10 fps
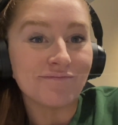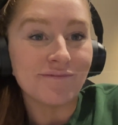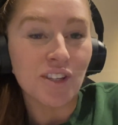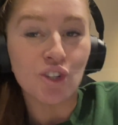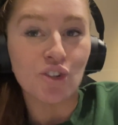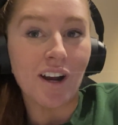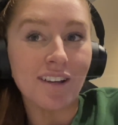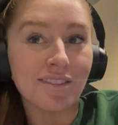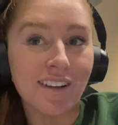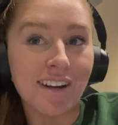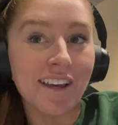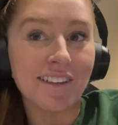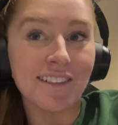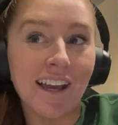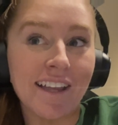stress and
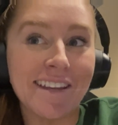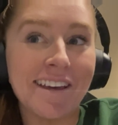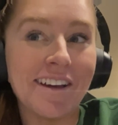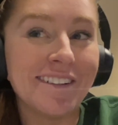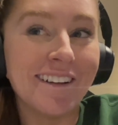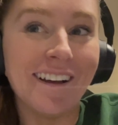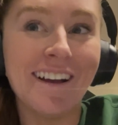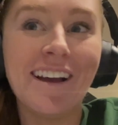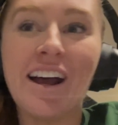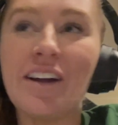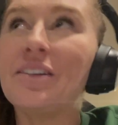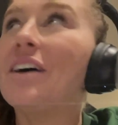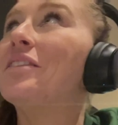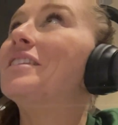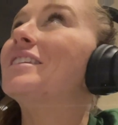anxiety
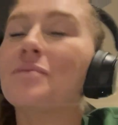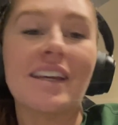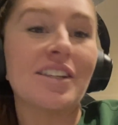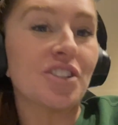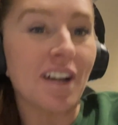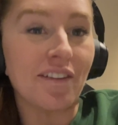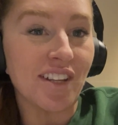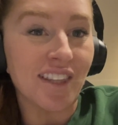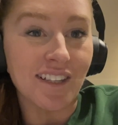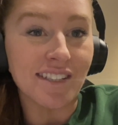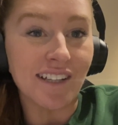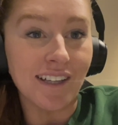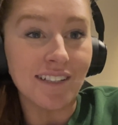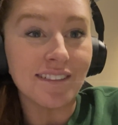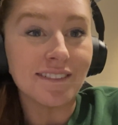around making sure everything's
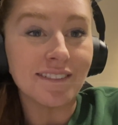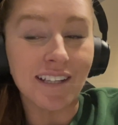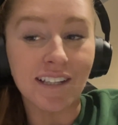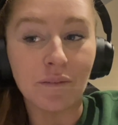done and